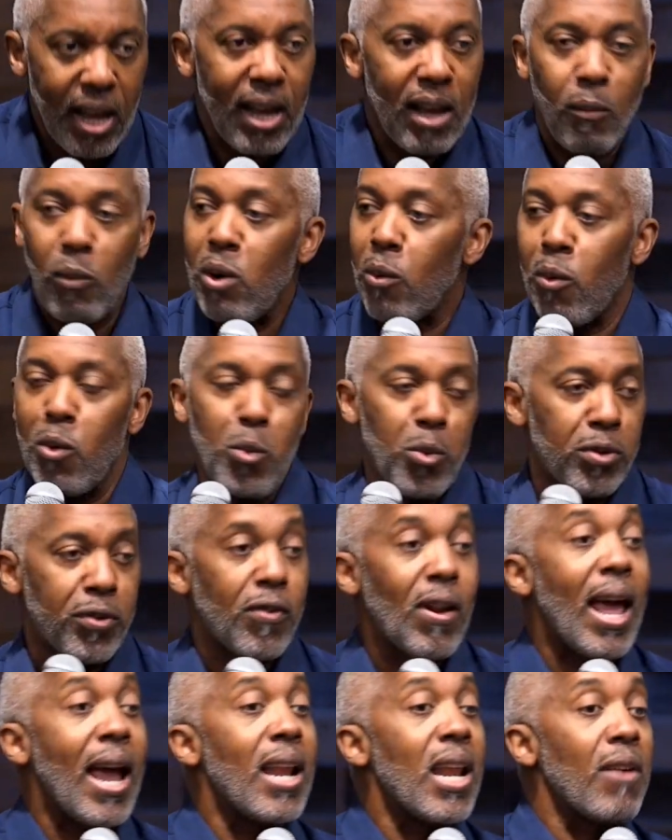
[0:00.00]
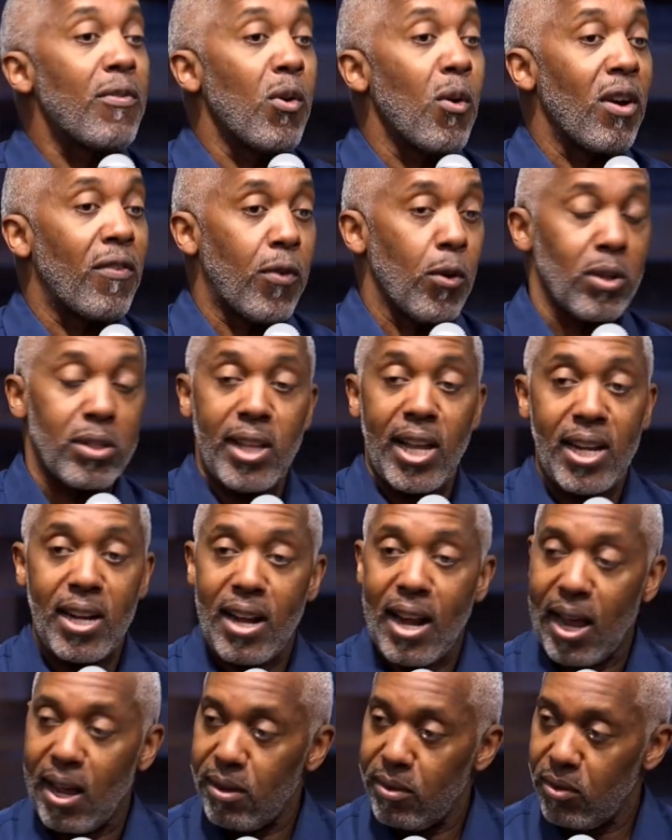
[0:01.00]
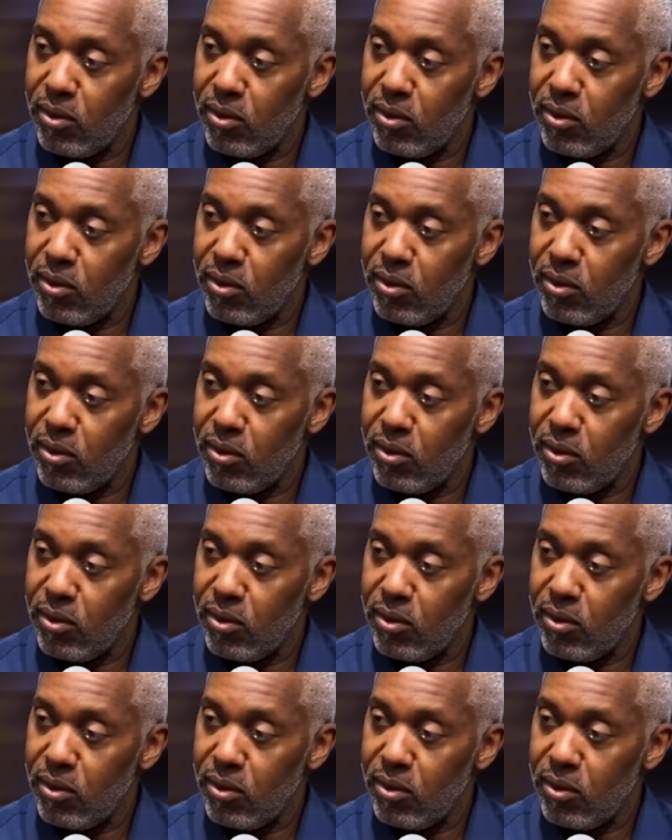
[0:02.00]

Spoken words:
We were flying everywhere first lady and I.